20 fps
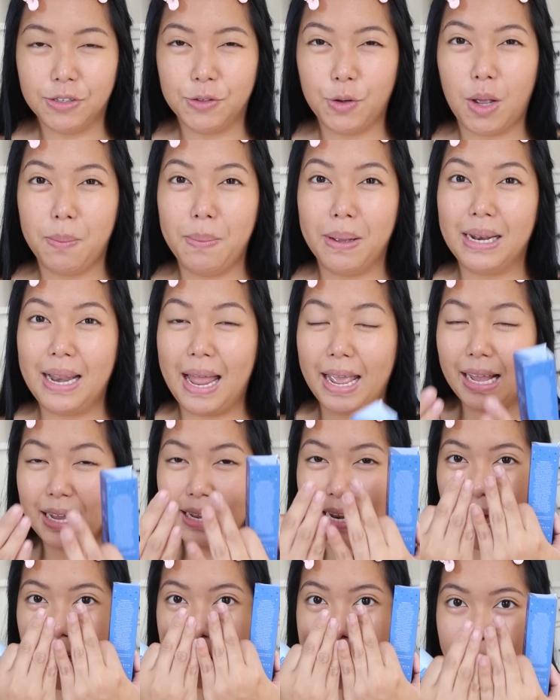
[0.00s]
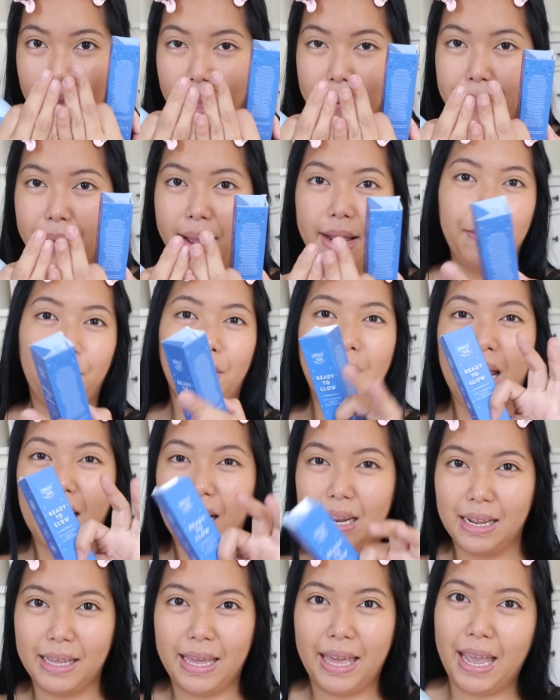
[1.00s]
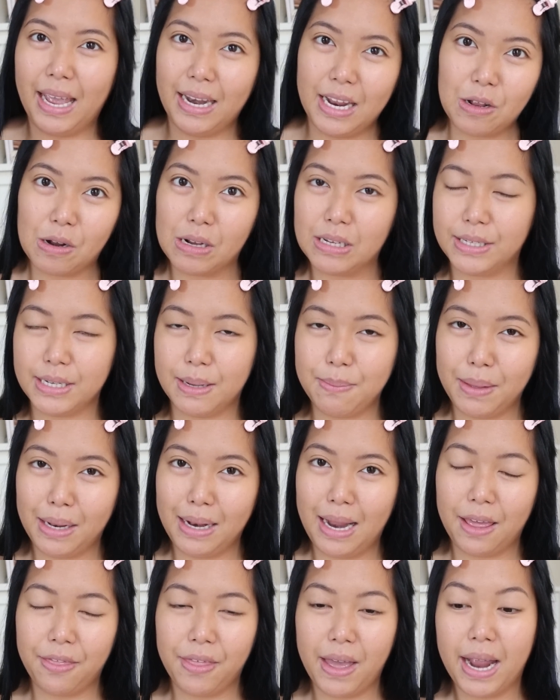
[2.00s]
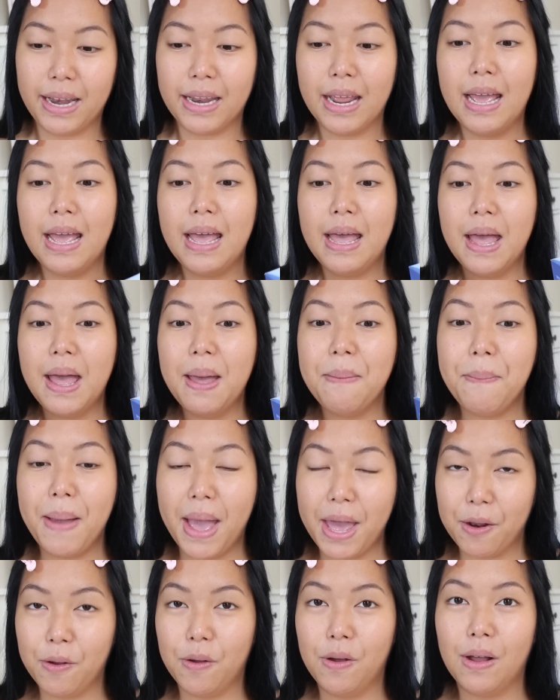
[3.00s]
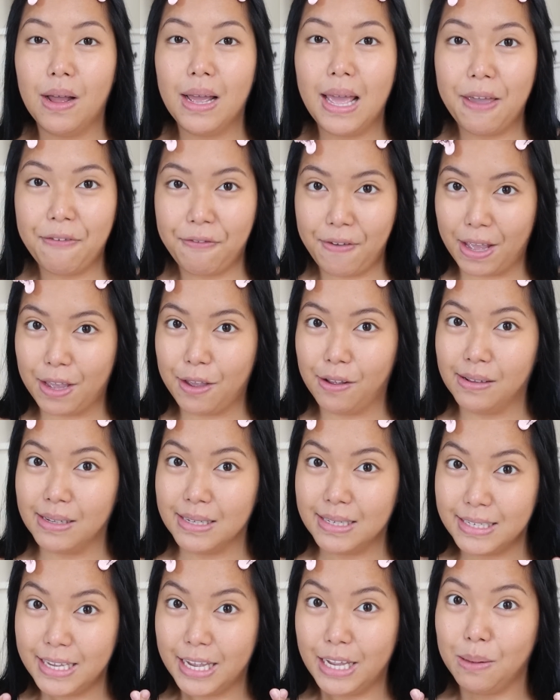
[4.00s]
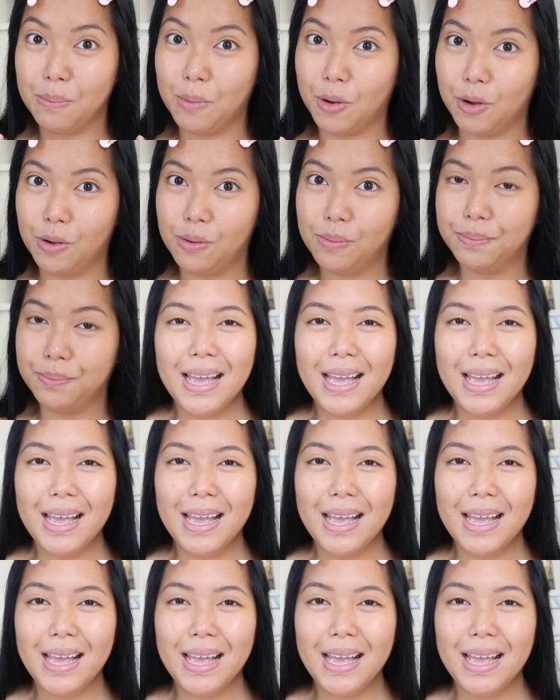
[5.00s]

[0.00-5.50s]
So kapag lagi kang nakababad or lagi nag-edit or something like that, merong effect yung skin mo.